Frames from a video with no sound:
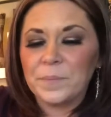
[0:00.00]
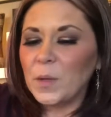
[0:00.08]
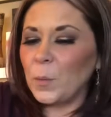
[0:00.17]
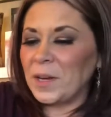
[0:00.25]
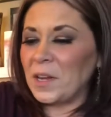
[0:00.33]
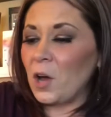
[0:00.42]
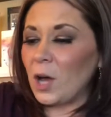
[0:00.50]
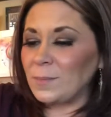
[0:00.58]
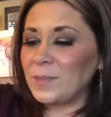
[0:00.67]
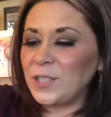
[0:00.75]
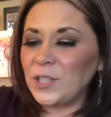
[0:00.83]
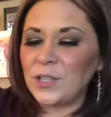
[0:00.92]
When it
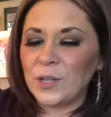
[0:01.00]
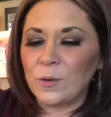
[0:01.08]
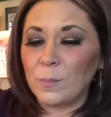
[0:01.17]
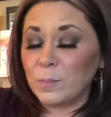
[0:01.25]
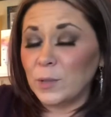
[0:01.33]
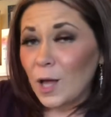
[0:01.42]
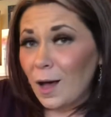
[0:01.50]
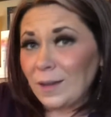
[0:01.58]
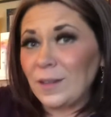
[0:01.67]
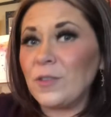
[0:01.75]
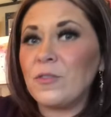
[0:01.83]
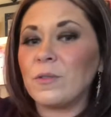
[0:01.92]
comes to, you know,
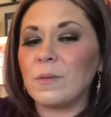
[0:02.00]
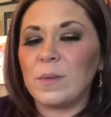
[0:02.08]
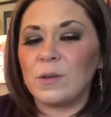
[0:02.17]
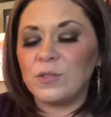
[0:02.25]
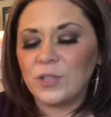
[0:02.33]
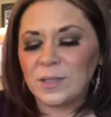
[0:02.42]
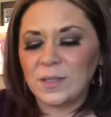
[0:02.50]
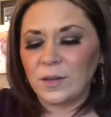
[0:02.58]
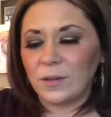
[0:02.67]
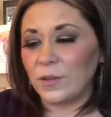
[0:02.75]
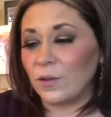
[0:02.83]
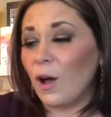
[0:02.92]
blocking their emotions
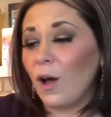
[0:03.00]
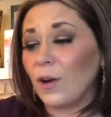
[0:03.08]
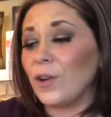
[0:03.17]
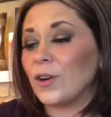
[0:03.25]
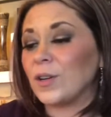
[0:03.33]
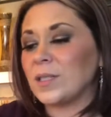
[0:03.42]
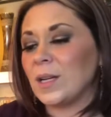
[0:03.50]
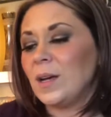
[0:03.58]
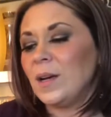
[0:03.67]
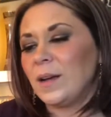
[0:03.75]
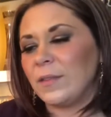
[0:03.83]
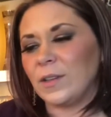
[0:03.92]
on their heart,
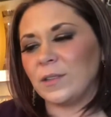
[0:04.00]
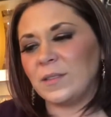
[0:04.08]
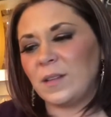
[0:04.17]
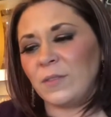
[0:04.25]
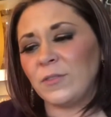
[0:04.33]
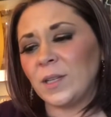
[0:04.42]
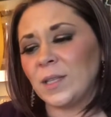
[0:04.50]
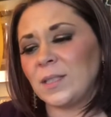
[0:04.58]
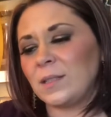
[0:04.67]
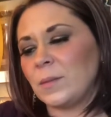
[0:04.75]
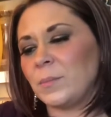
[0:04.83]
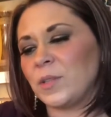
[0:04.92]
there's definitely
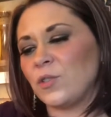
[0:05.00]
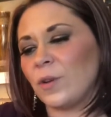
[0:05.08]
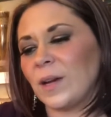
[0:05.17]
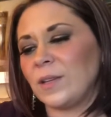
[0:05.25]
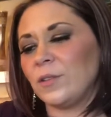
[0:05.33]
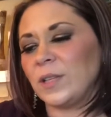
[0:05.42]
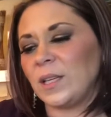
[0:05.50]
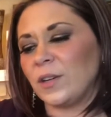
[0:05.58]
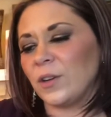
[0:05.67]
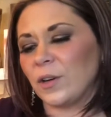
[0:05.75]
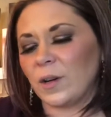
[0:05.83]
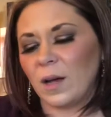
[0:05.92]
some betrayal here.